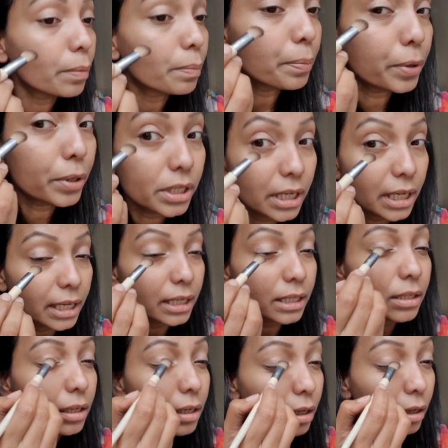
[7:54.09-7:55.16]
put
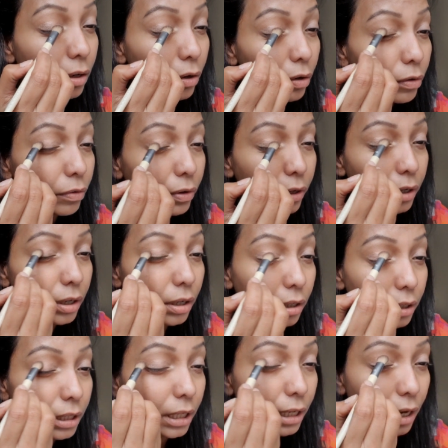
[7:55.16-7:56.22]
it over
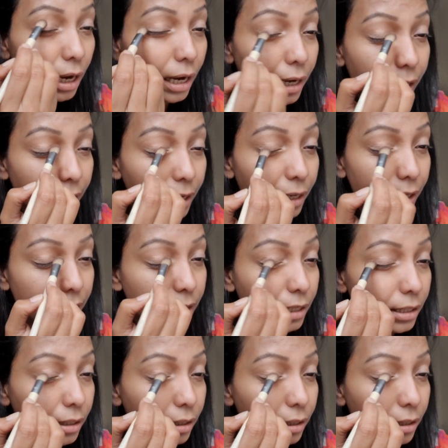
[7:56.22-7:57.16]
the eyelid,